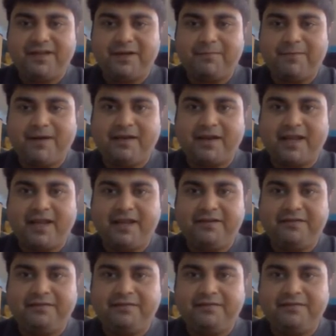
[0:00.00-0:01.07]
and thereby
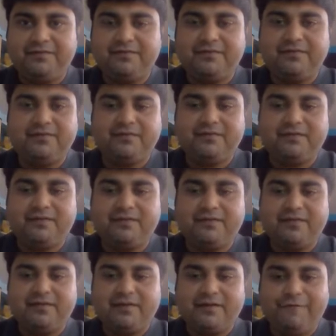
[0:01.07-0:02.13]
again
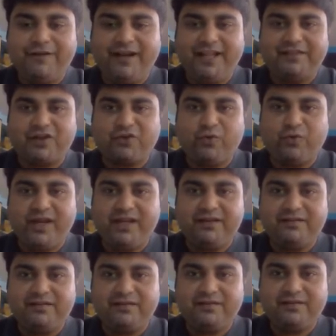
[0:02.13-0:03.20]
winning the
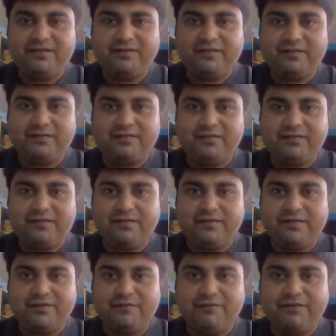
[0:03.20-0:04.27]
queen
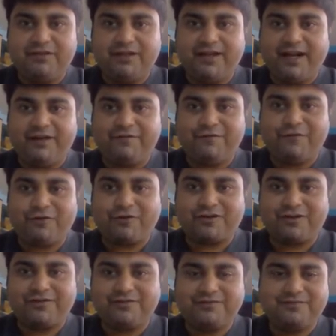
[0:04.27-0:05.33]
with the knight fork.
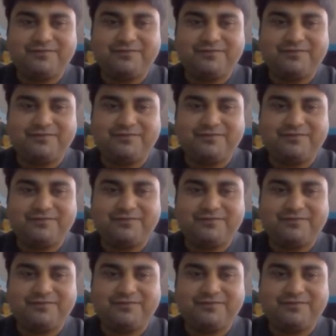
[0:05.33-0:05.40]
